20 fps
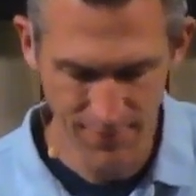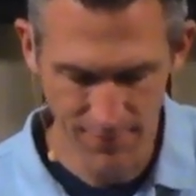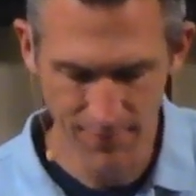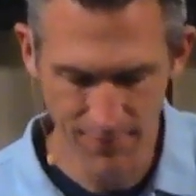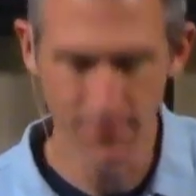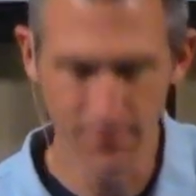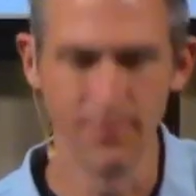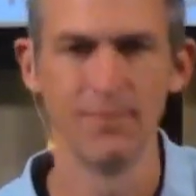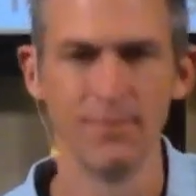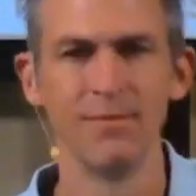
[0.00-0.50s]

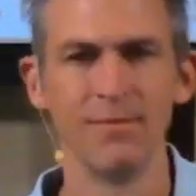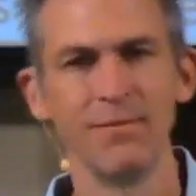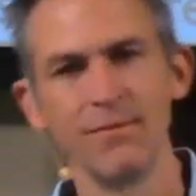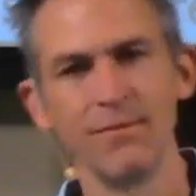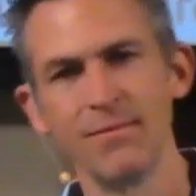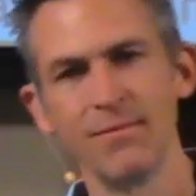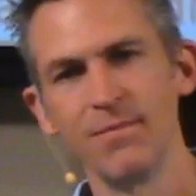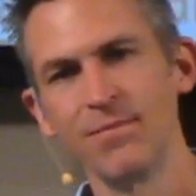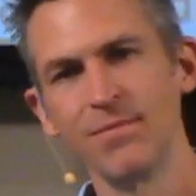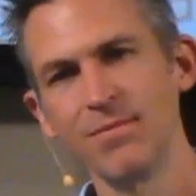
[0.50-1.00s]
Hmm,
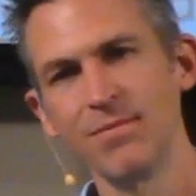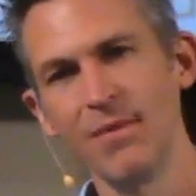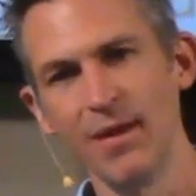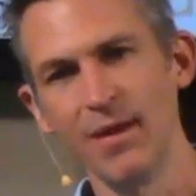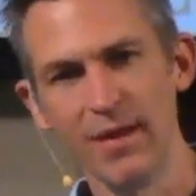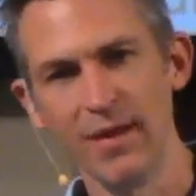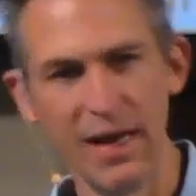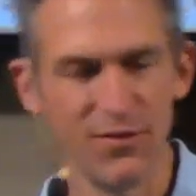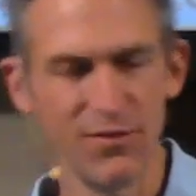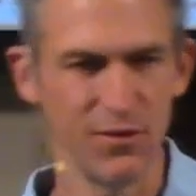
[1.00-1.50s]

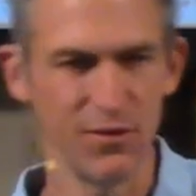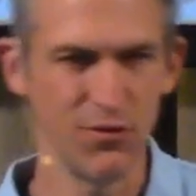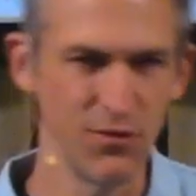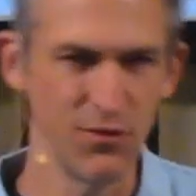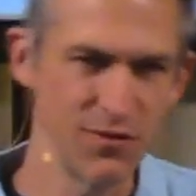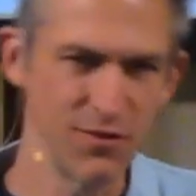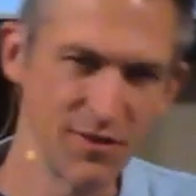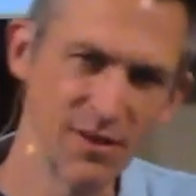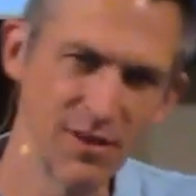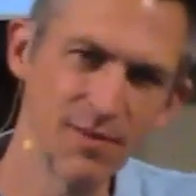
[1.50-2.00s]
that's
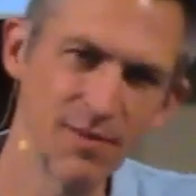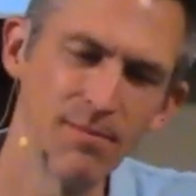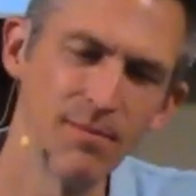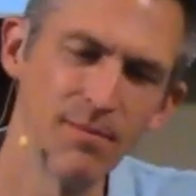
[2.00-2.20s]
interesting.